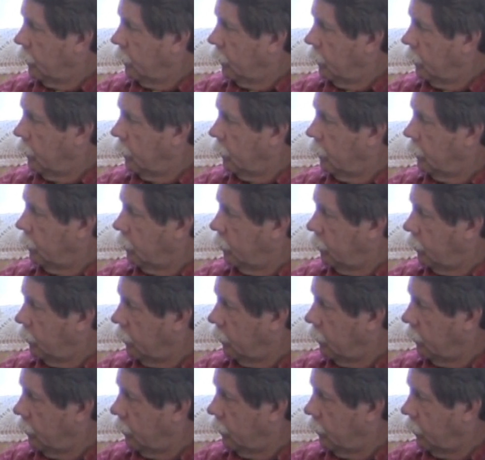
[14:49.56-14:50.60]

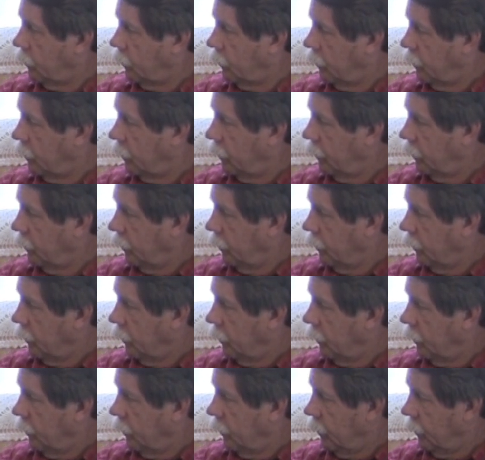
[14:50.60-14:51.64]

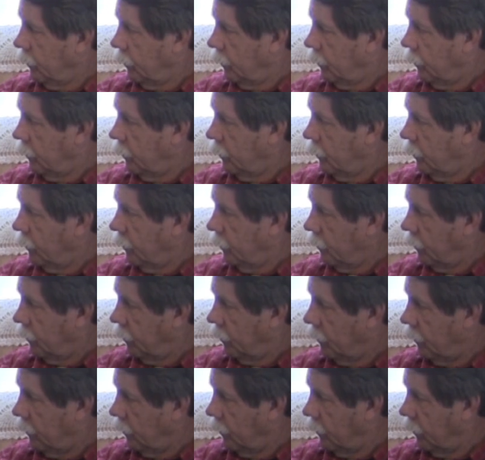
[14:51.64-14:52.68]

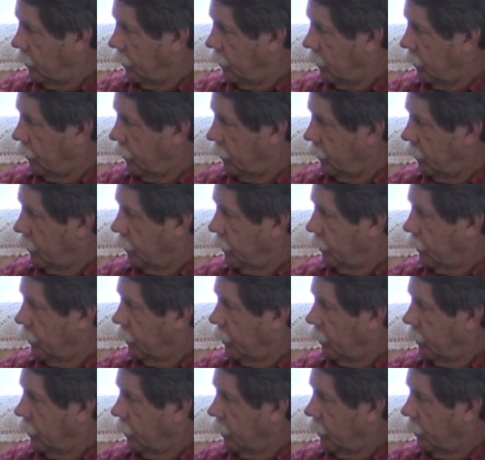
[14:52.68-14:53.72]

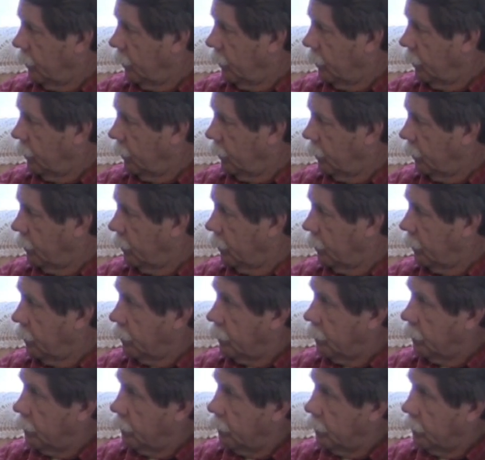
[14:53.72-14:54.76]

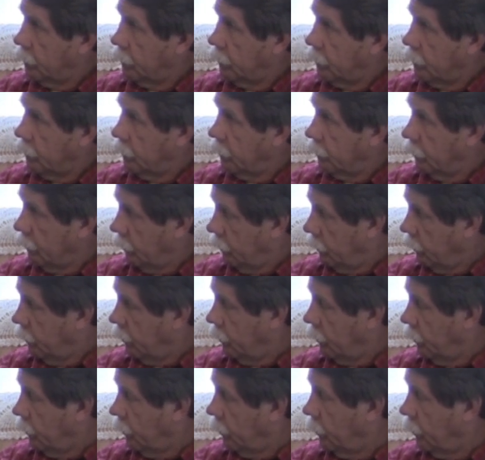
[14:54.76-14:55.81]

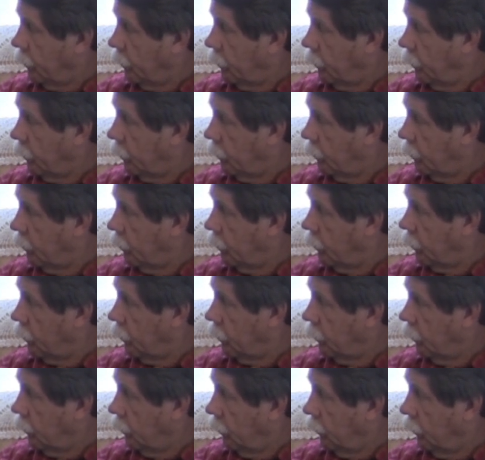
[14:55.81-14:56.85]

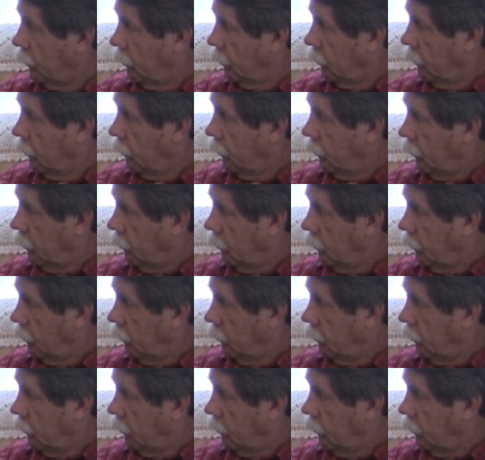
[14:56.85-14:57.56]
(silent)